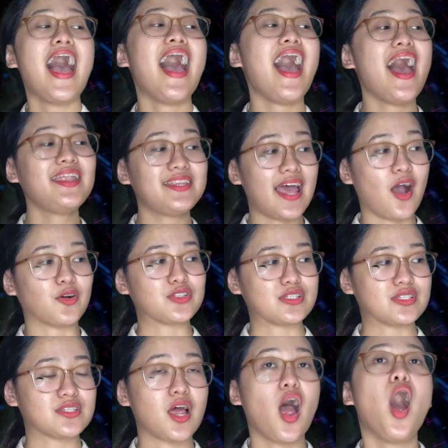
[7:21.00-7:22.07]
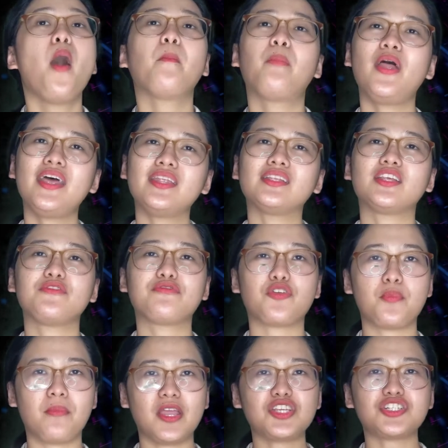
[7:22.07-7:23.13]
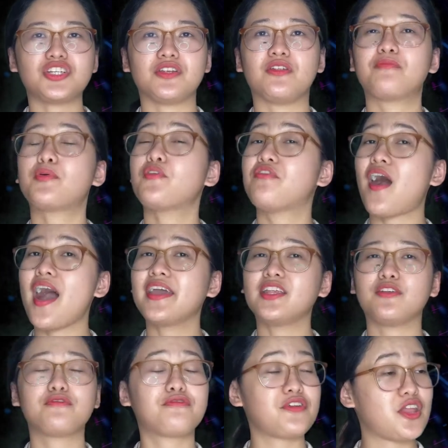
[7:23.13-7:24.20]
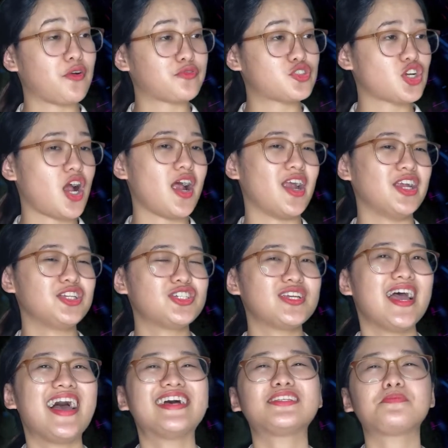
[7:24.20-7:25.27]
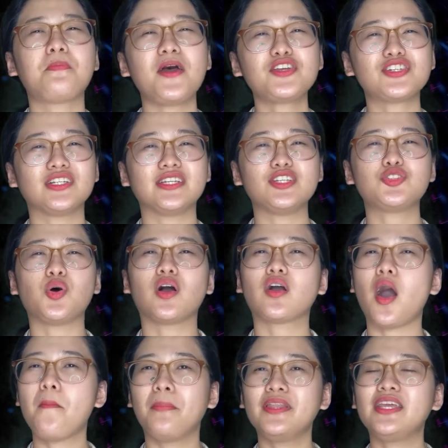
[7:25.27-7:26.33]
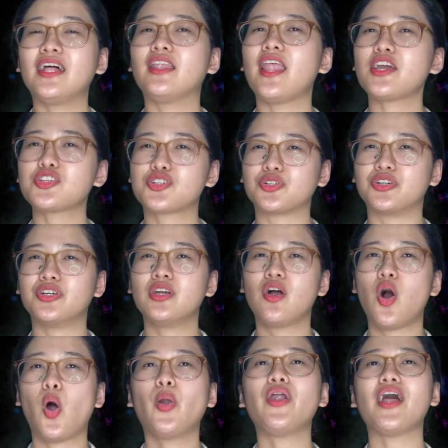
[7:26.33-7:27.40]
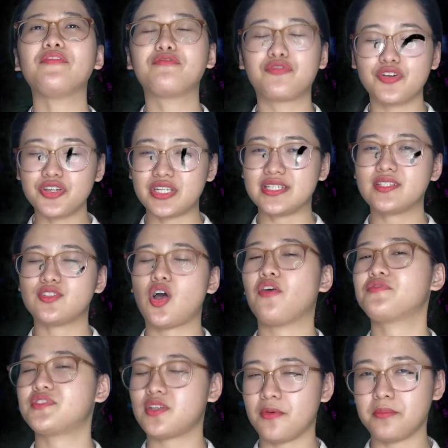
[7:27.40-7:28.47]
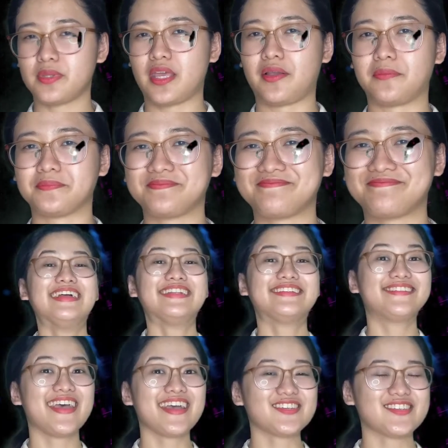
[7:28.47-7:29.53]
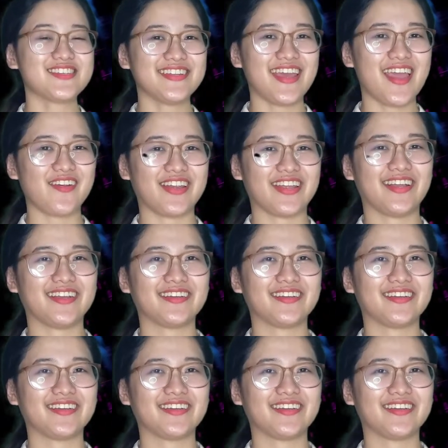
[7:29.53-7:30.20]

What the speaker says: Handouts, printed information provided free of charge, especially to accompany a lecture or advertise of something. Dictionary,